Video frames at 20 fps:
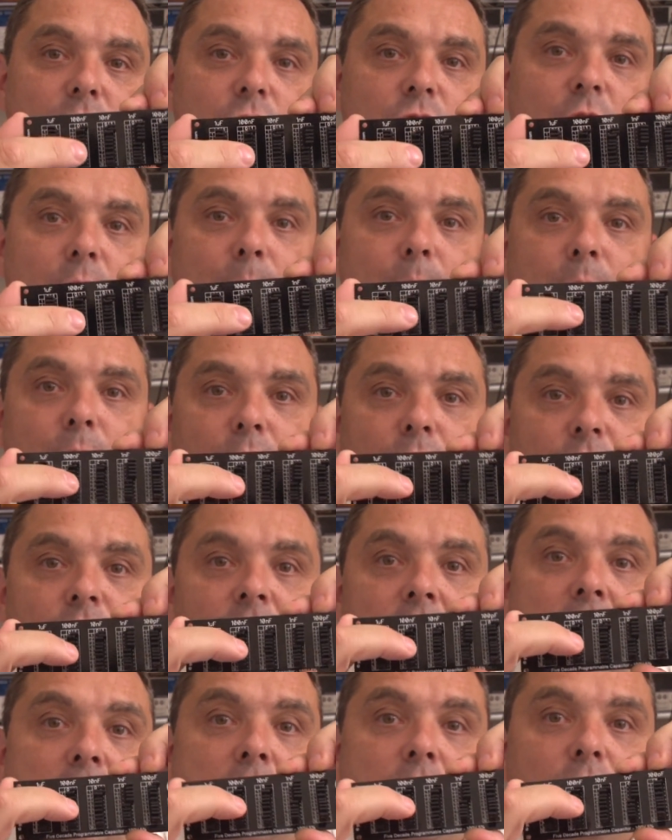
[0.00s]

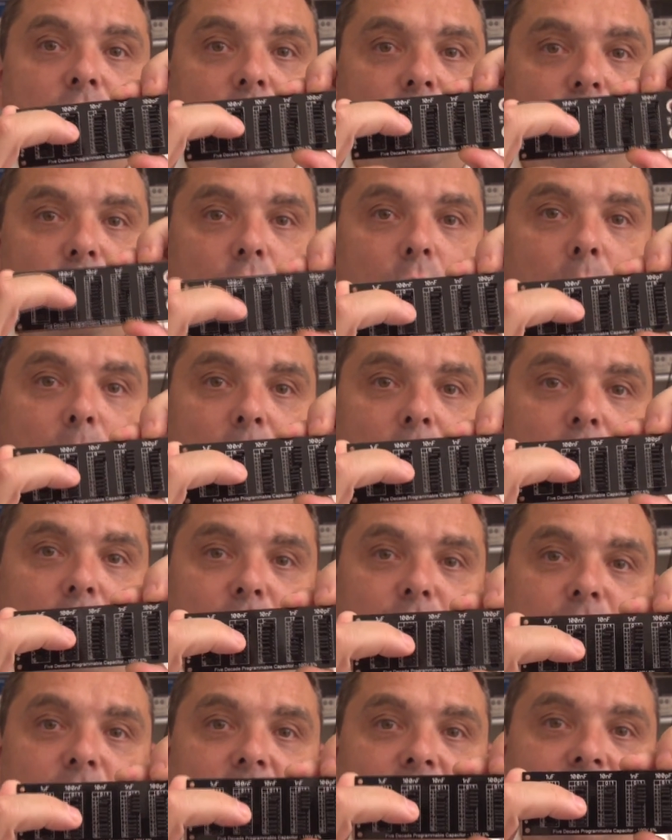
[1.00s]
jumpers, so it's not
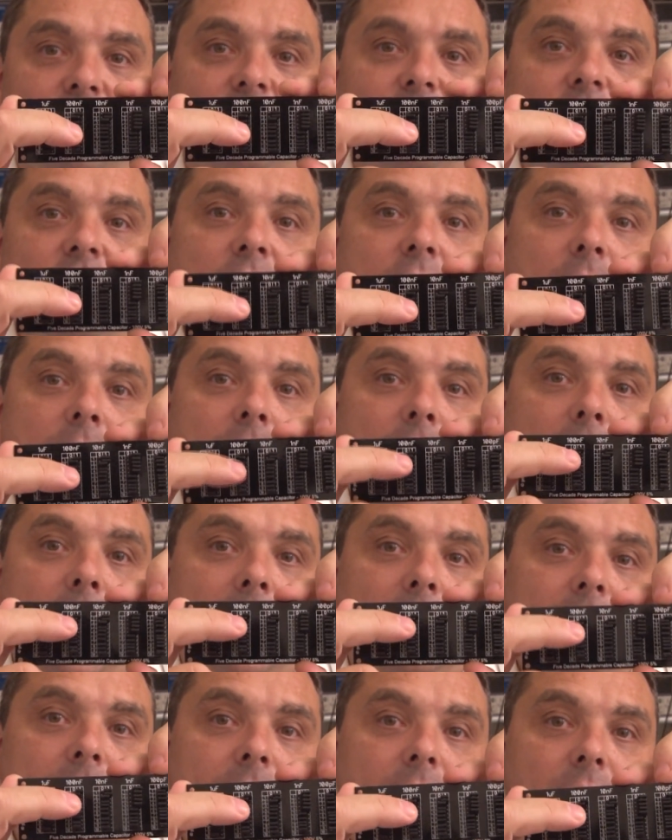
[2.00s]
perfect.
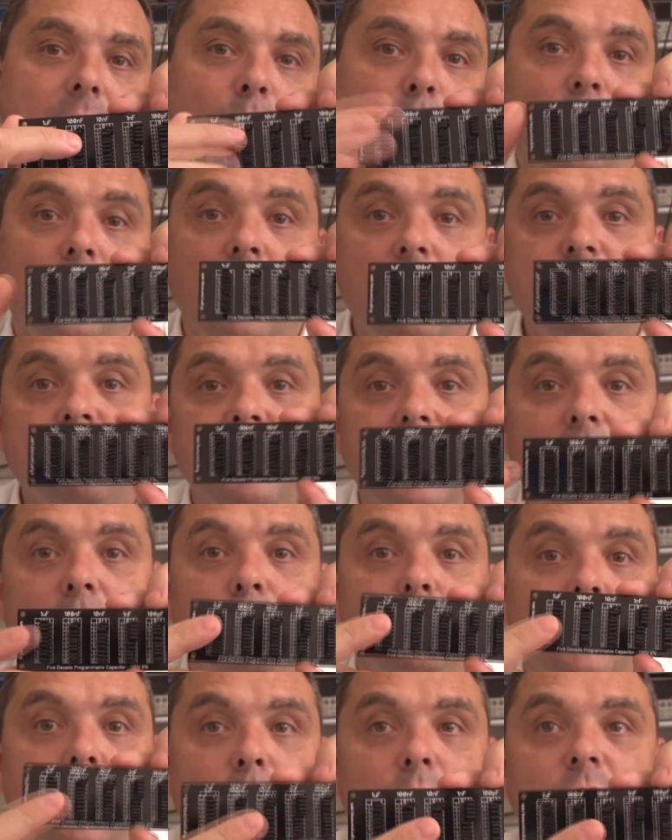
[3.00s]
And what I
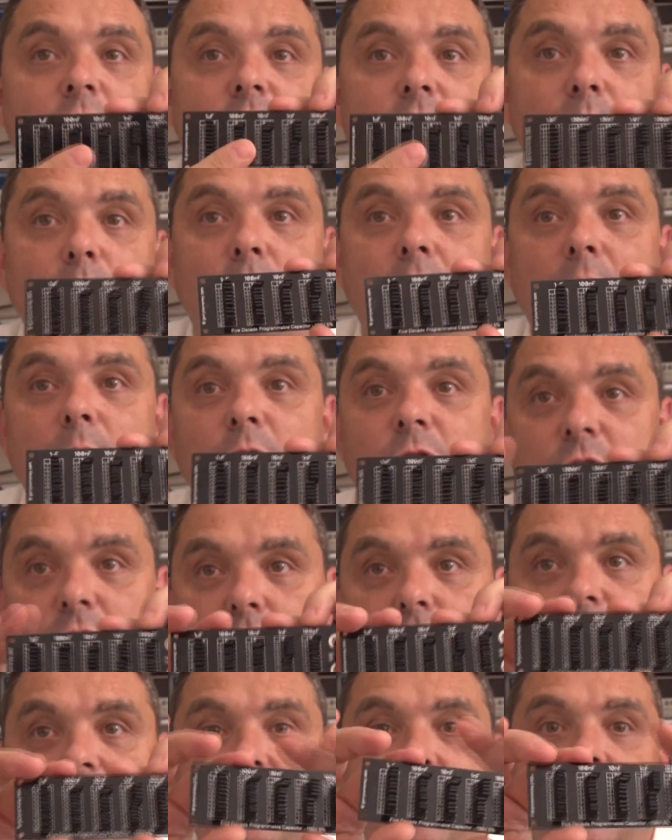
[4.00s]
found when I was
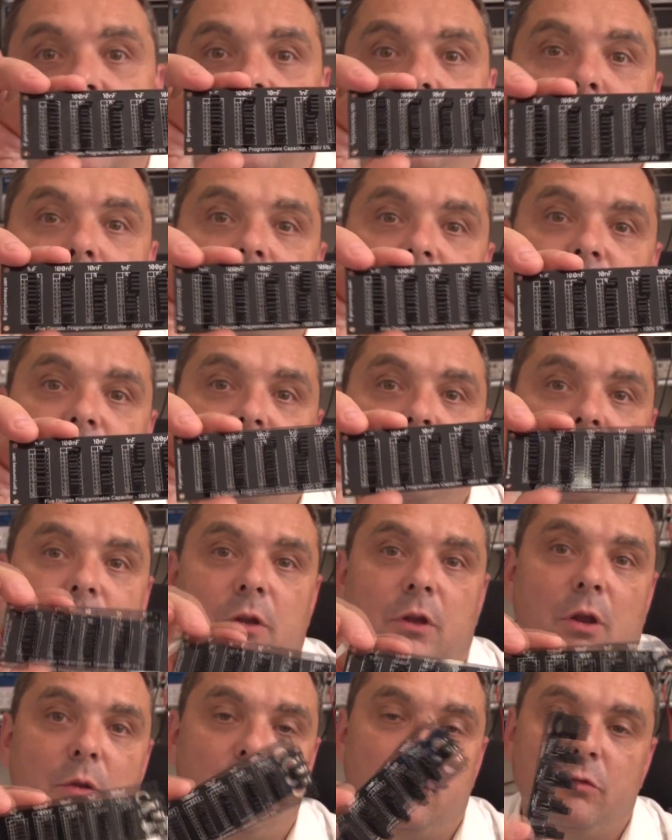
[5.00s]
using it, my,
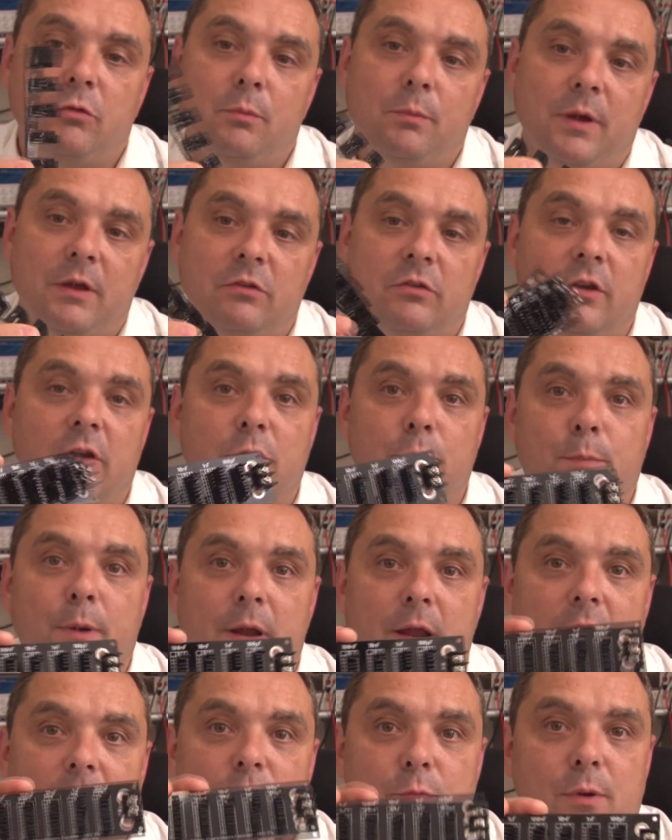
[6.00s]
you know, sort of basic
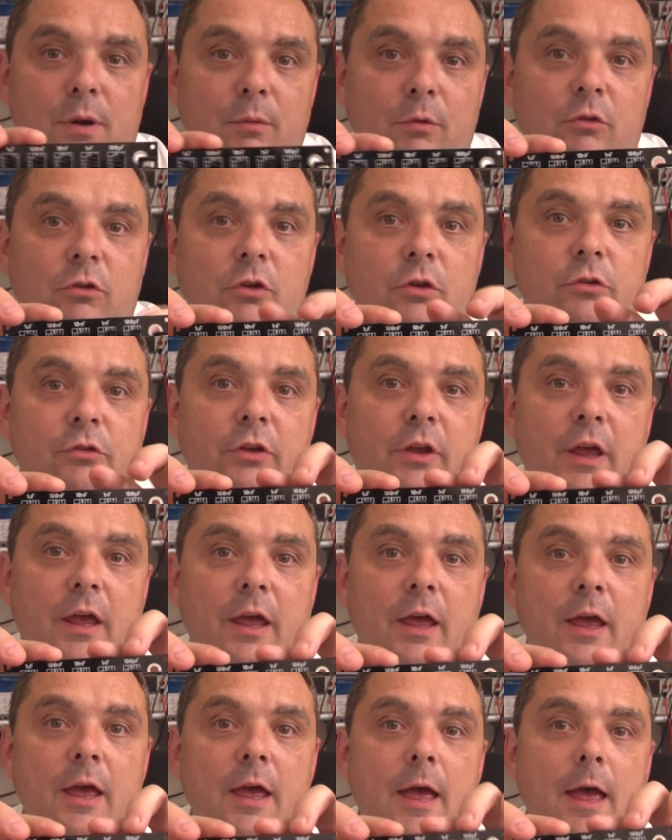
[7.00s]
experiments using
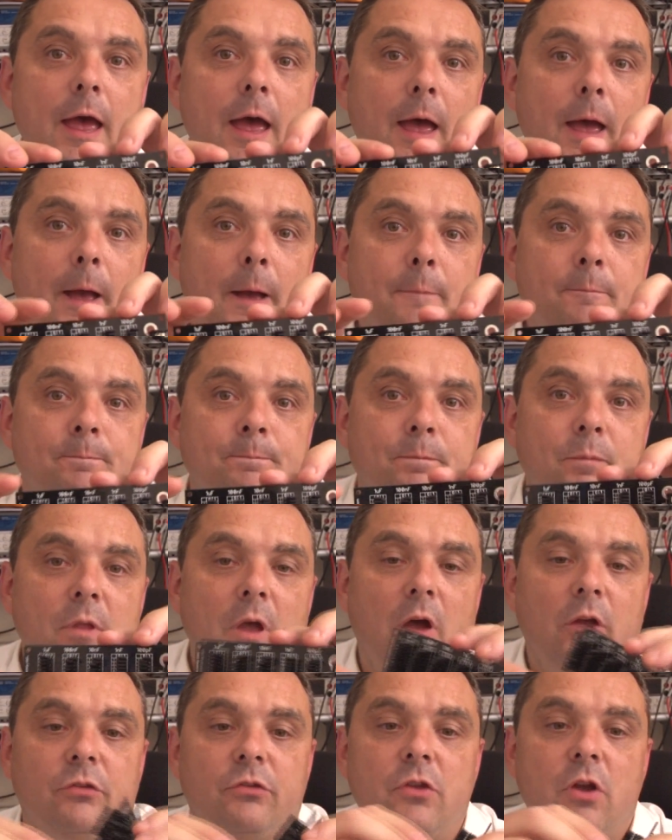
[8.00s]
it,
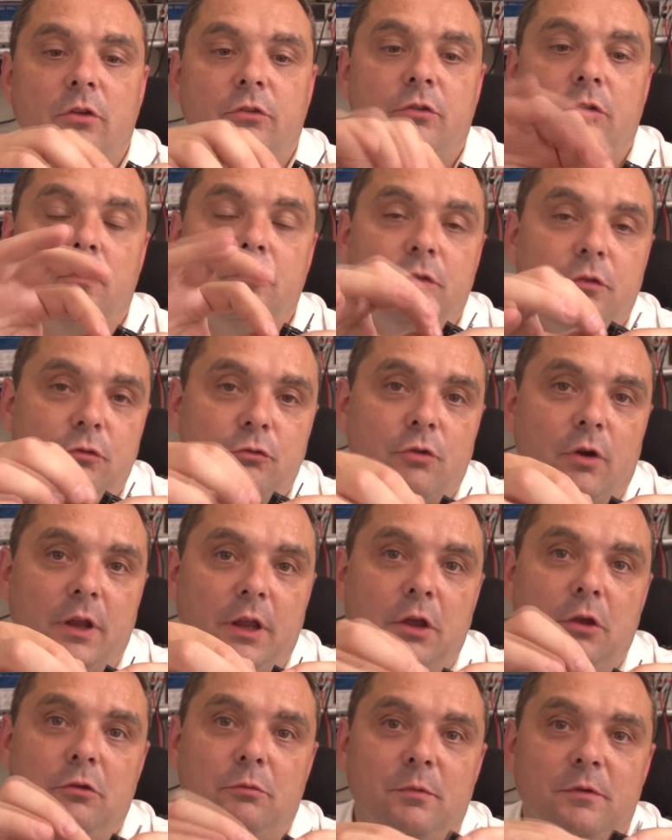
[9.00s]
I started off trying
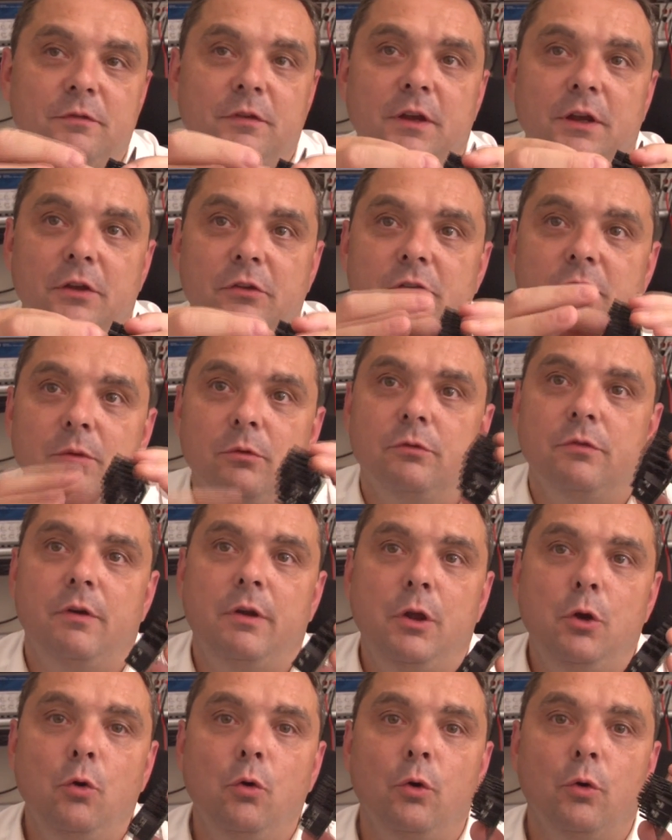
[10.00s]
to use my fingers, and it was
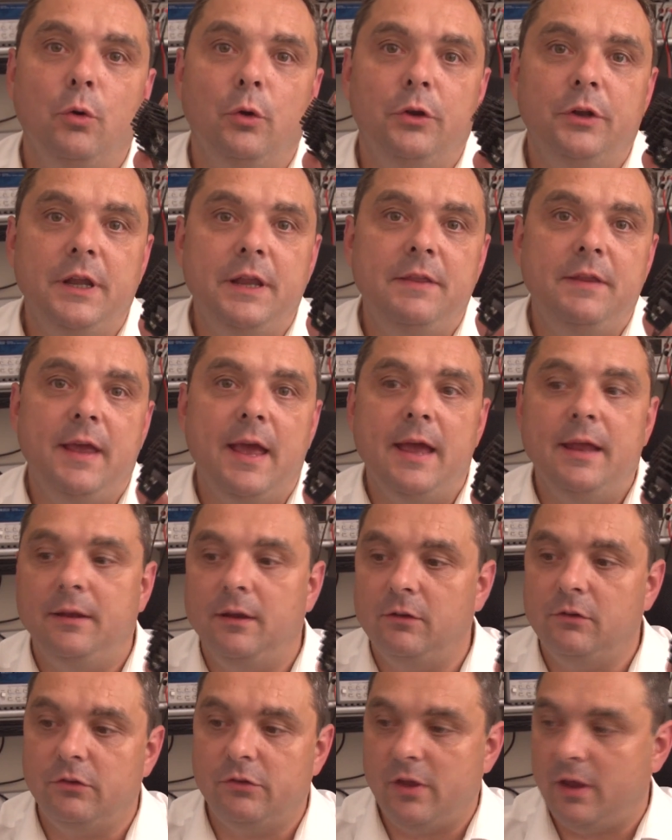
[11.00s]
very awkward. And in the
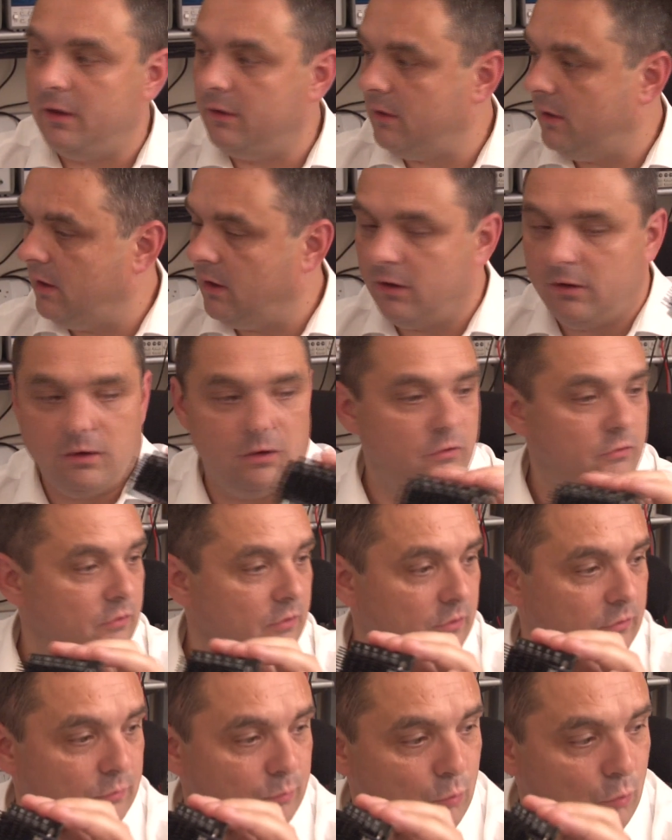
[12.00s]
end, I just had a
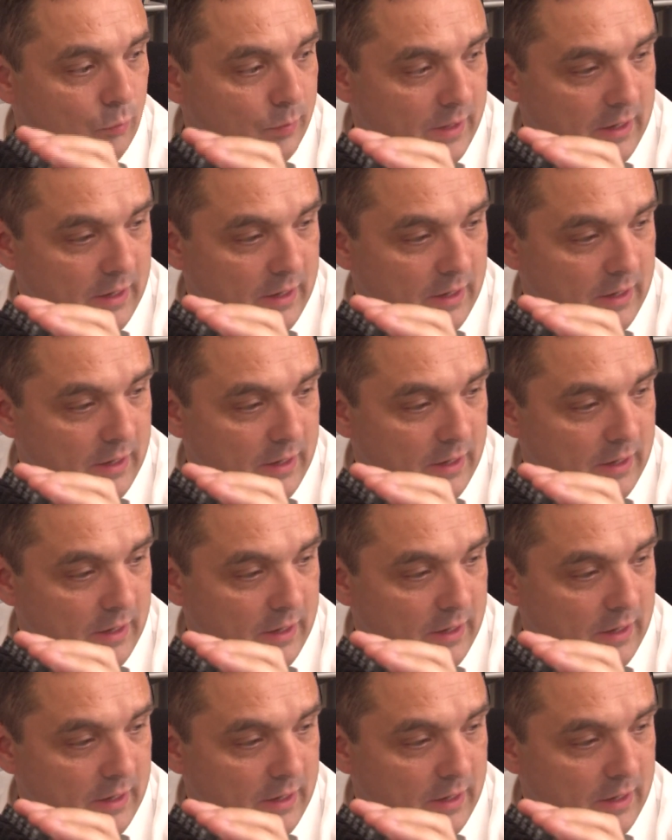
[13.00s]
small